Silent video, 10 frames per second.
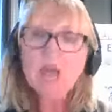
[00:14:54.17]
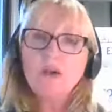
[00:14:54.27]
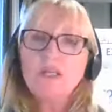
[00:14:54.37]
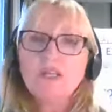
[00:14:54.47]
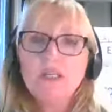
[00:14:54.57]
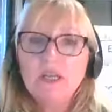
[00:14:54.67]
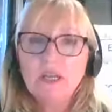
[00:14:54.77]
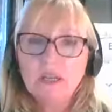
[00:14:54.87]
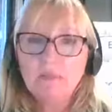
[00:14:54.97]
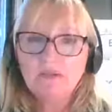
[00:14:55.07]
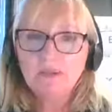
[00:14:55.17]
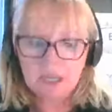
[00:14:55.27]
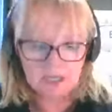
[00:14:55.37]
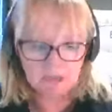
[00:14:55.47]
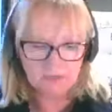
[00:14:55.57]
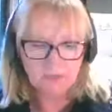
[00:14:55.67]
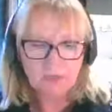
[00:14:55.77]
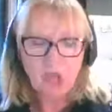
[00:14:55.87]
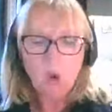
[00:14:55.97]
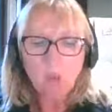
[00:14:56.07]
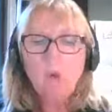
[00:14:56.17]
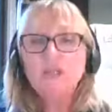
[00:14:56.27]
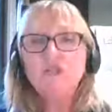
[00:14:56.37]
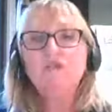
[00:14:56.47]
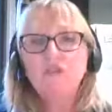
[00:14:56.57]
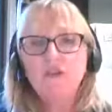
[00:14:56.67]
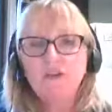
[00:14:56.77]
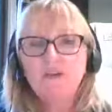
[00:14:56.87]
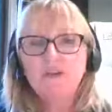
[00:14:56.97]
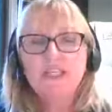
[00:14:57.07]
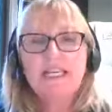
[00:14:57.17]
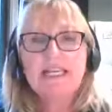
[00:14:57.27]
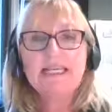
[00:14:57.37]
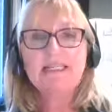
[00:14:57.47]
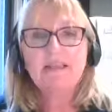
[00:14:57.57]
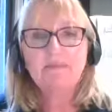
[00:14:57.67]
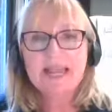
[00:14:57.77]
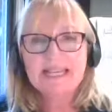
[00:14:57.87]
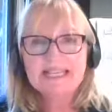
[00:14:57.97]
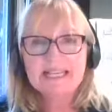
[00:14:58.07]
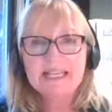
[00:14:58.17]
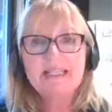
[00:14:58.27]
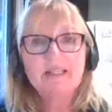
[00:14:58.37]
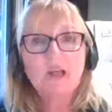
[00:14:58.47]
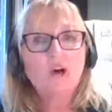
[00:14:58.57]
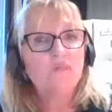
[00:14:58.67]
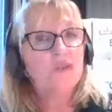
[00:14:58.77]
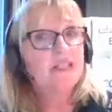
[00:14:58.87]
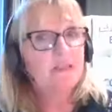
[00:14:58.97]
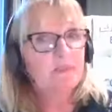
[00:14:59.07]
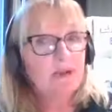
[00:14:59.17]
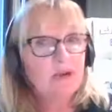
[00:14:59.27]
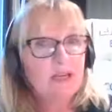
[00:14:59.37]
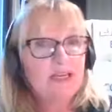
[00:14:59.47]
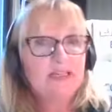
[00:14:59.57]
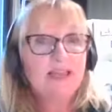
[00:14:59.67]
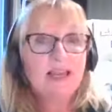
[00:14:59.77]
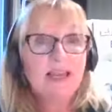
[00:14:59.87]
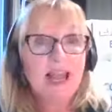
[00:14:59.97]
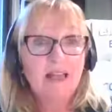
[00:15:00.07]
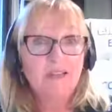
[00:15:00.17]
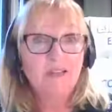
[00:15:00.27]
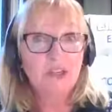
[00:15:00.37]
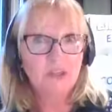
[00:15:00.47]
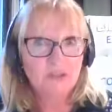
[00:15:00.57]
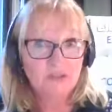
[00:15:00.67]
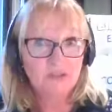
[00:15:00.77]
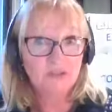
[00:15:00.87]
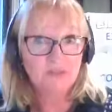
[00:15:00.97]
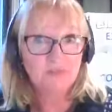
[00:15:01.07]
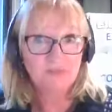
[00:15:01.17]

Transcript: Question number five. Which fruit is the basis of the spirit Calvados?